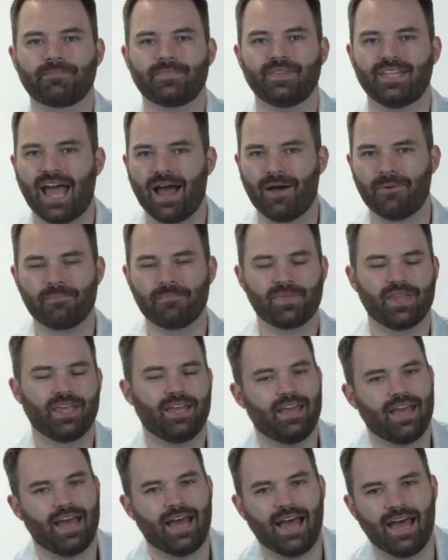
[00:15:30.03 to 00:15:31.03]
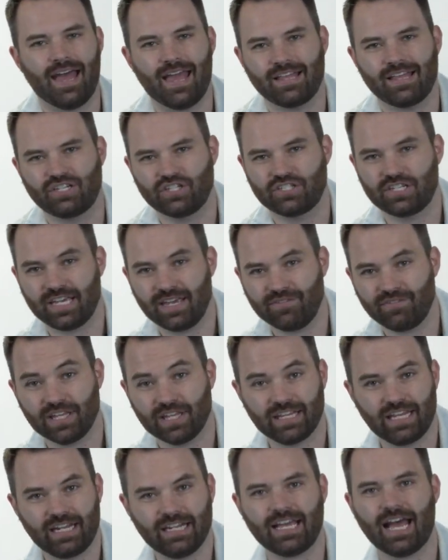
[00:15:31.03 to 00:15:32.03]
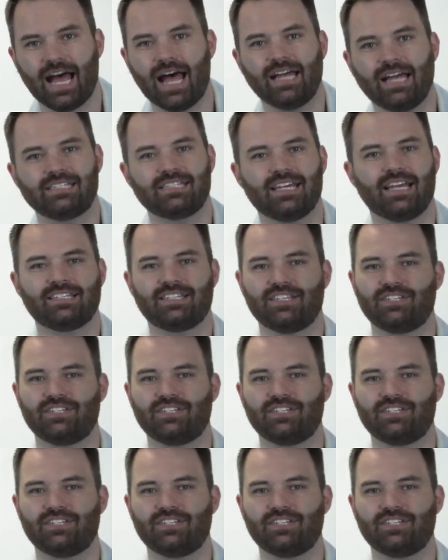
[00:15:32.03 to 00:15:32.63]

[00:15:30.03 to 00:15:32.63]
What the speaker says: Now, just to give you a little context,